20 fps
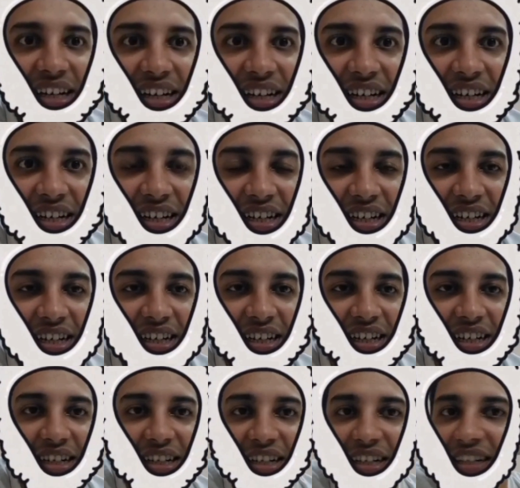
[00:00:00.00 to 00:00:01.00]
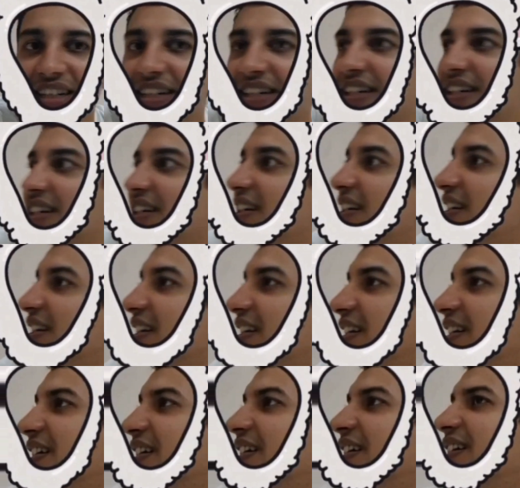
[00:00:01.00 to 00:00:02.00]

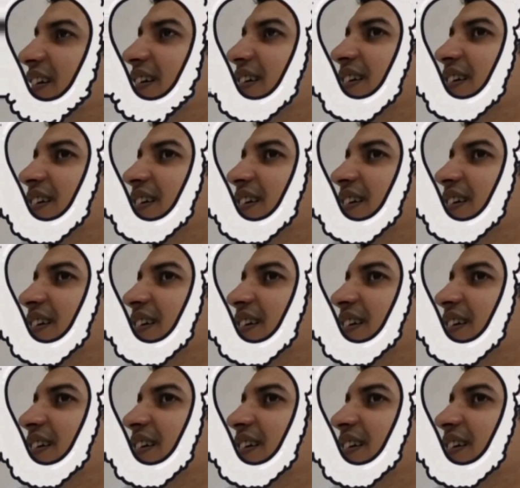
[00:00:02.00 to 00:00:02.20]
Nothing is said.